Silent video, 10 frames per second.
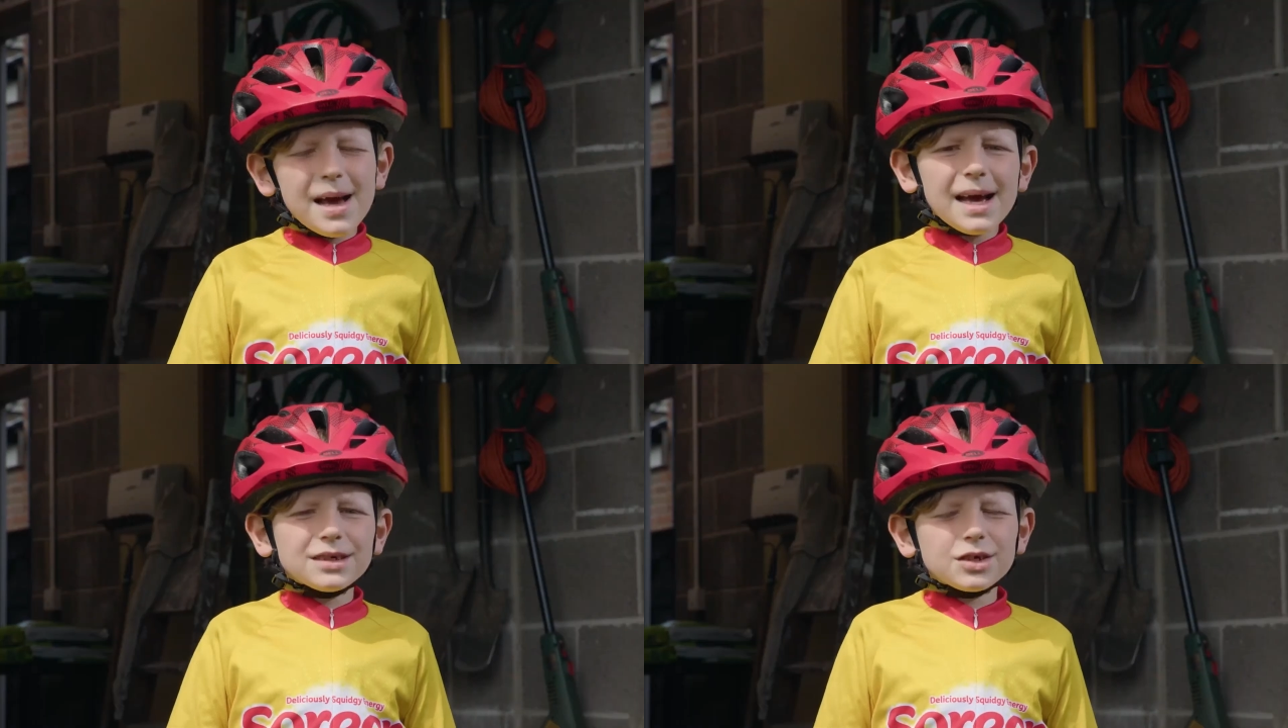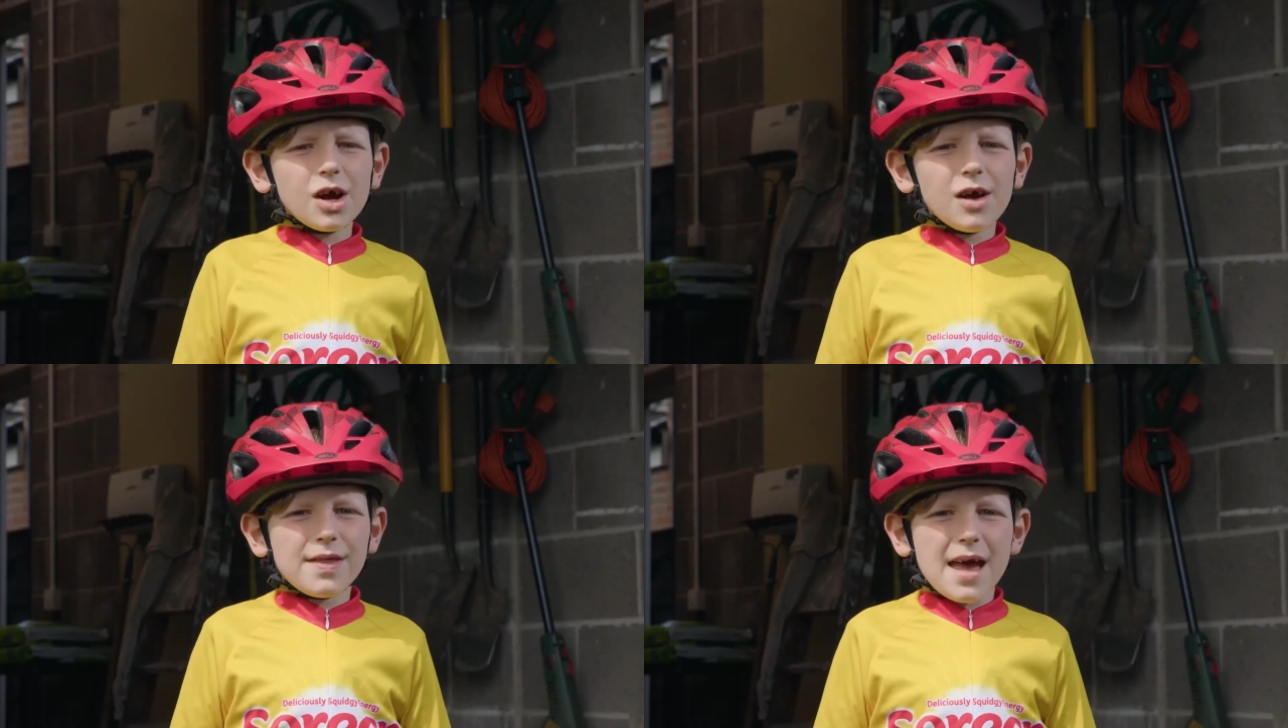Make
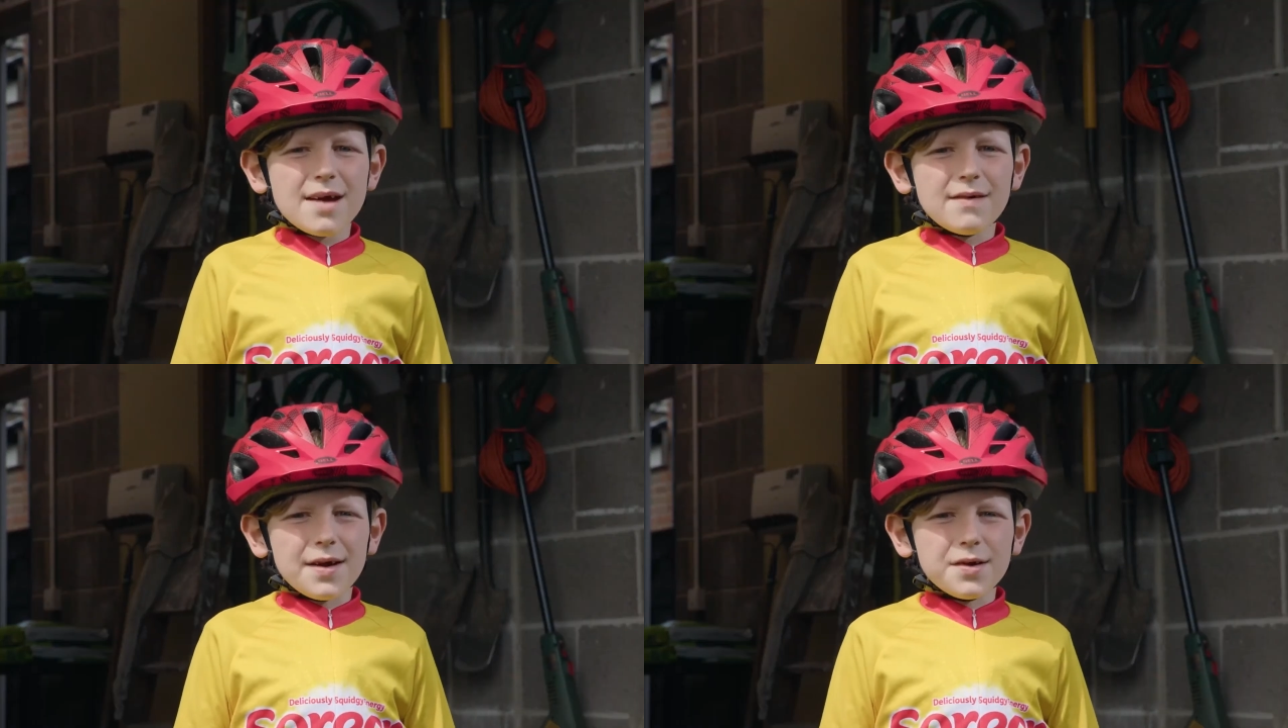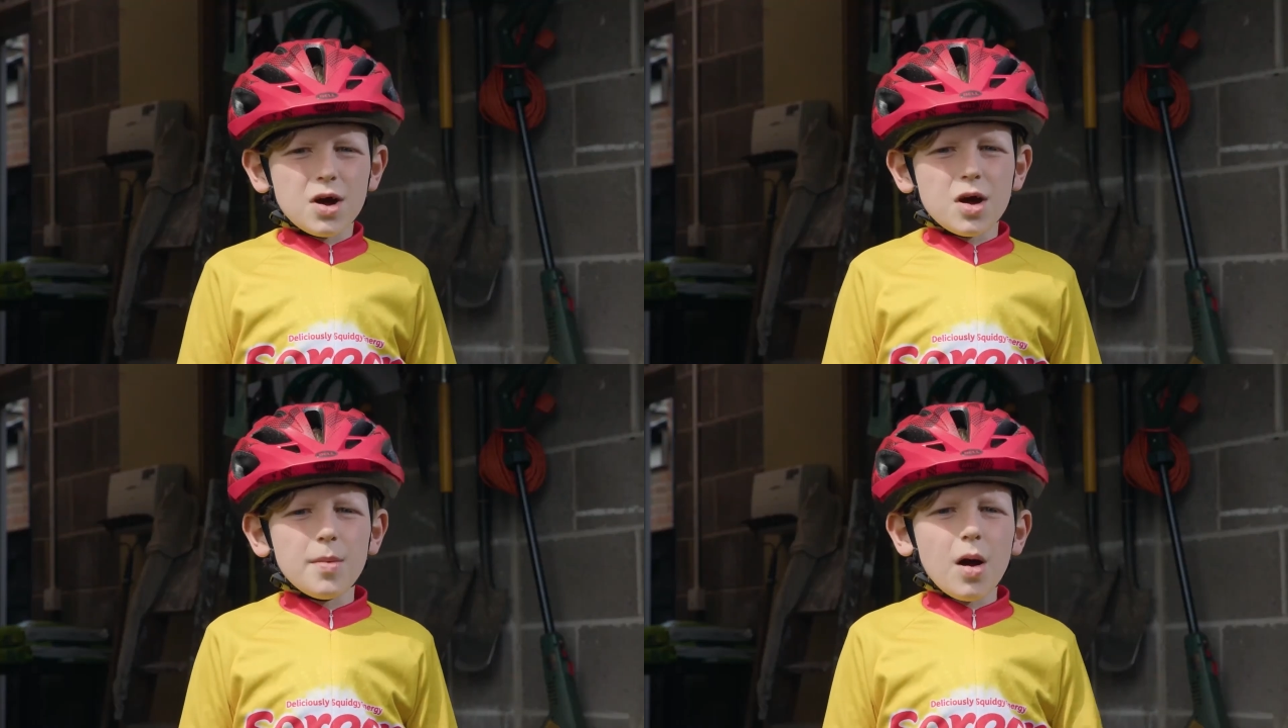sure there are
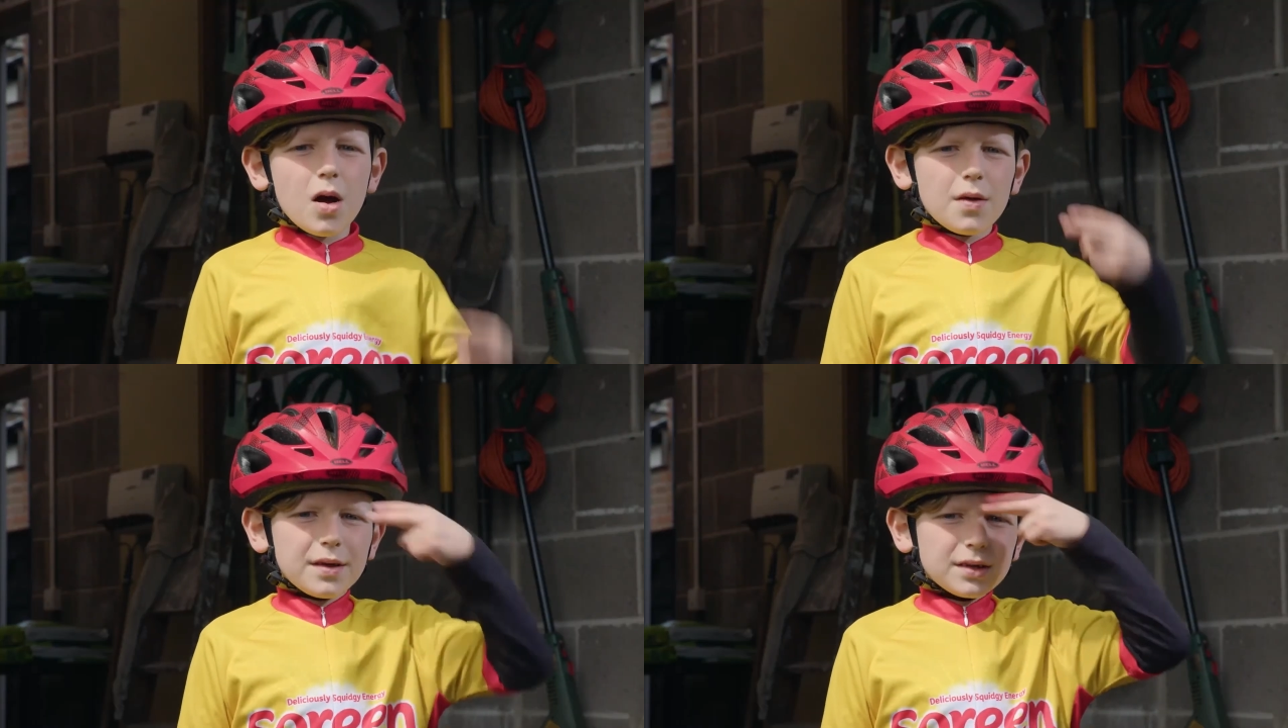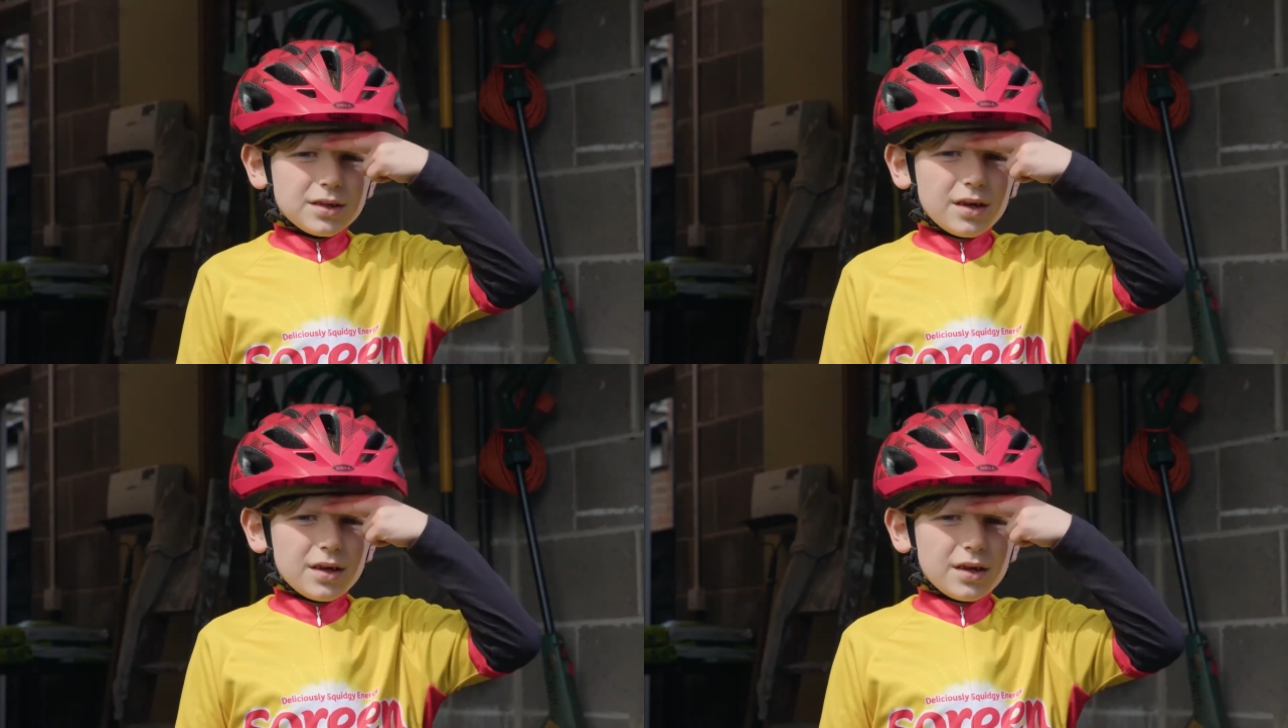no more than